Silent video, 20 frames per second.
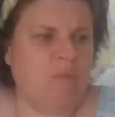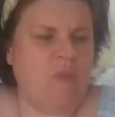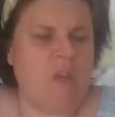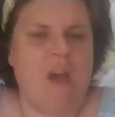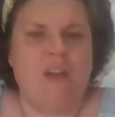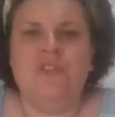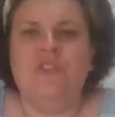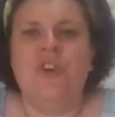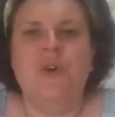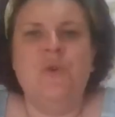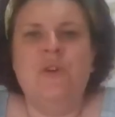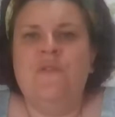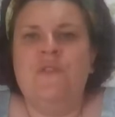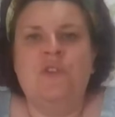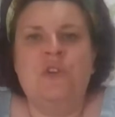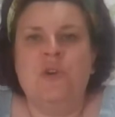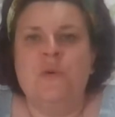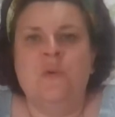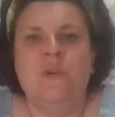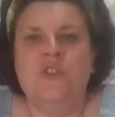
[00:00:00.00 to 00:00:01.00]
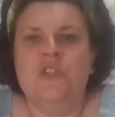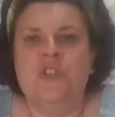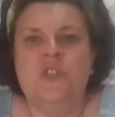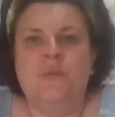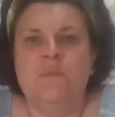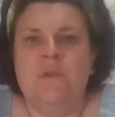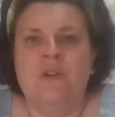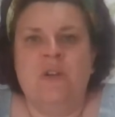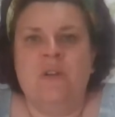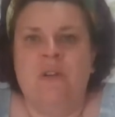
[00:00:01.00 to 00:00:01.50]
I don't even know what's in the
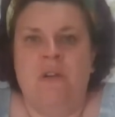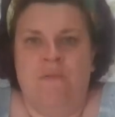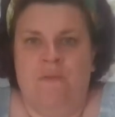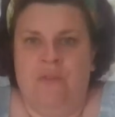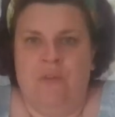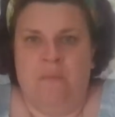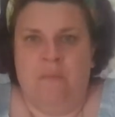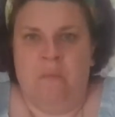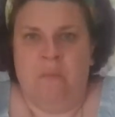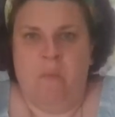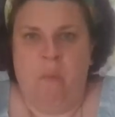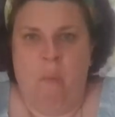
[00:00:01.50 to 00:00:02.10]
middle of them.